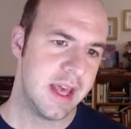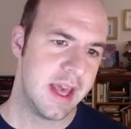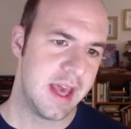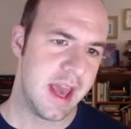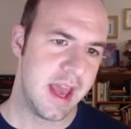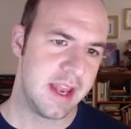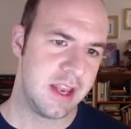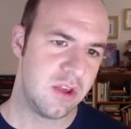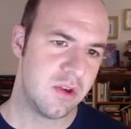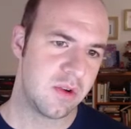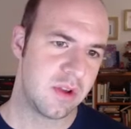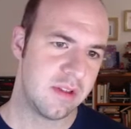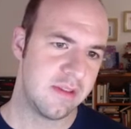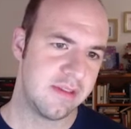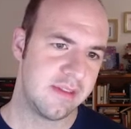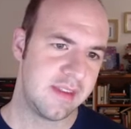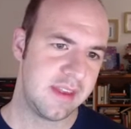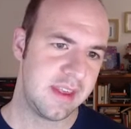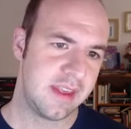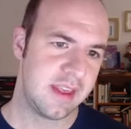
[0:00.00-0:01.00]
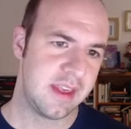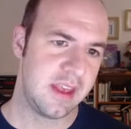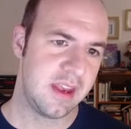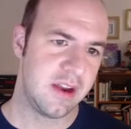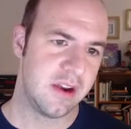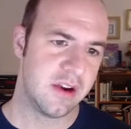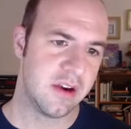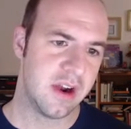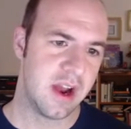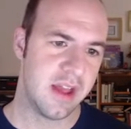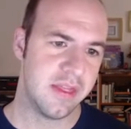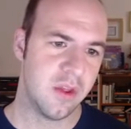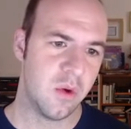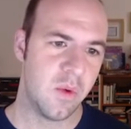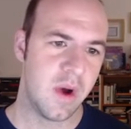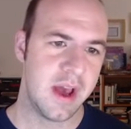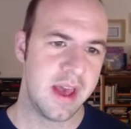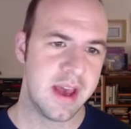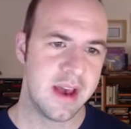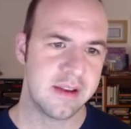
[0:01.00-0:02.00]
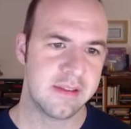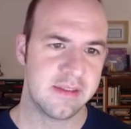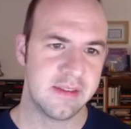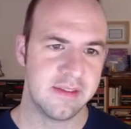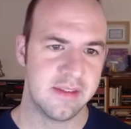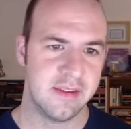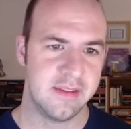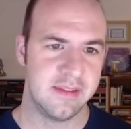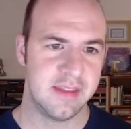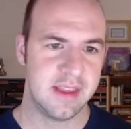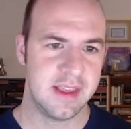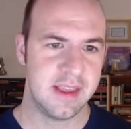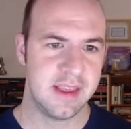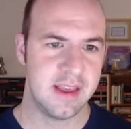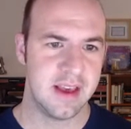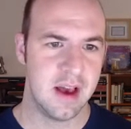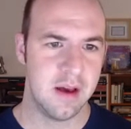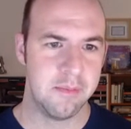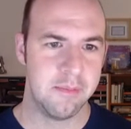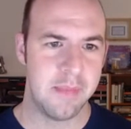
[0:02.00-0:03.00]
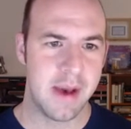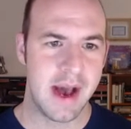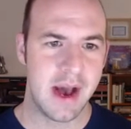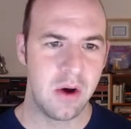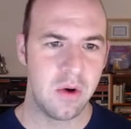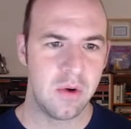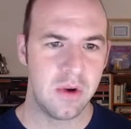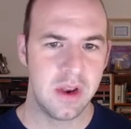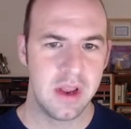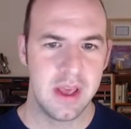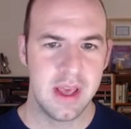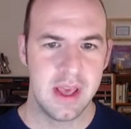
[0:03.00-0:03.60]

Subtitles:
And you can see here on the y-axis is the amount,